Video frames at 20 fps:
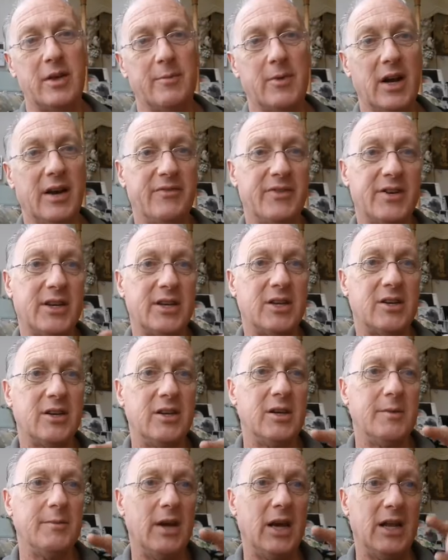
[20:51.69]
You might have to,
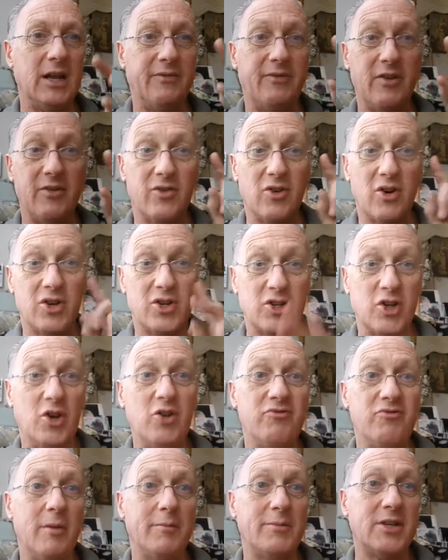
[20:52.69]
and if you've got
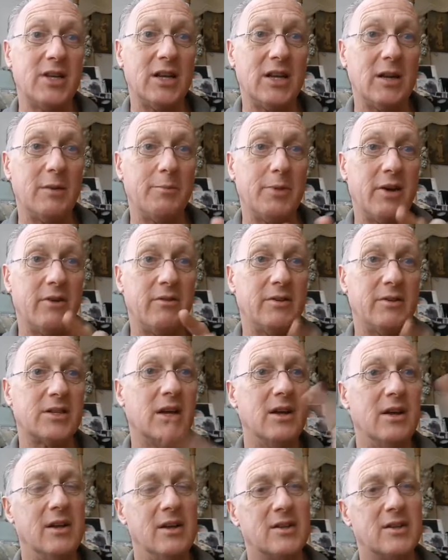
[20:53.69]
two reptilian parents,